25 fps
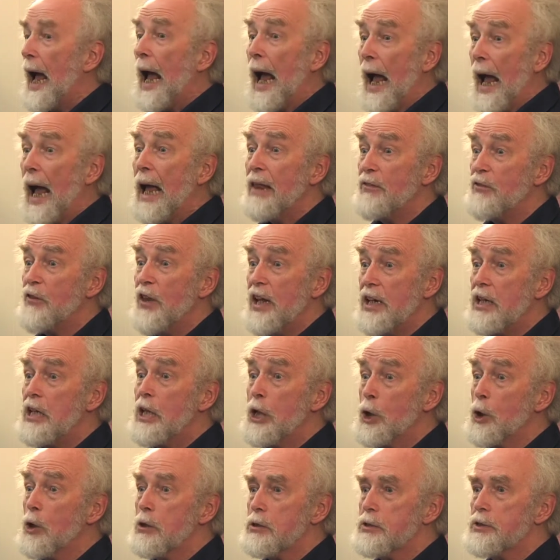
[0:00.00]
And then he
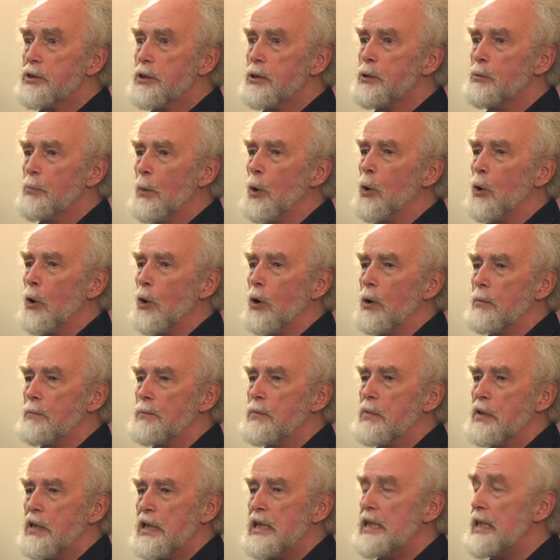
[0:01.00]
got 2 more.
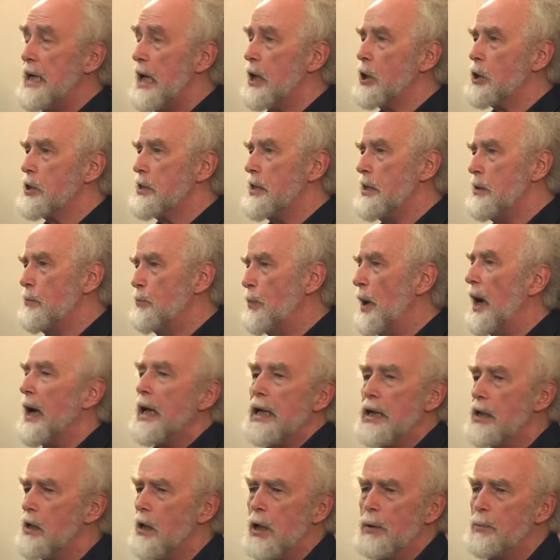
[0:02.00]
He yelled in
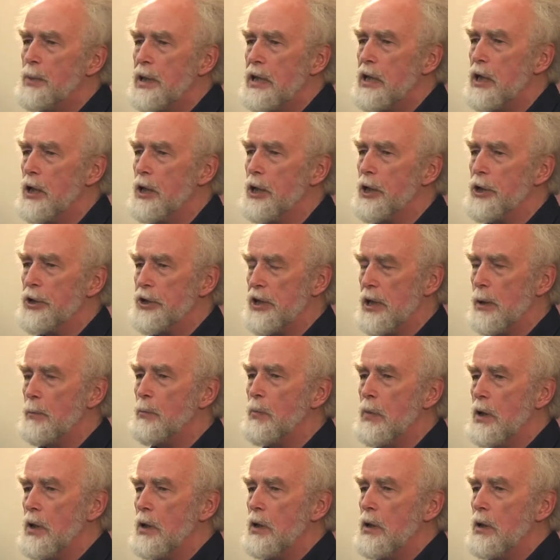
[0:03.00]
pain, nobody heard him.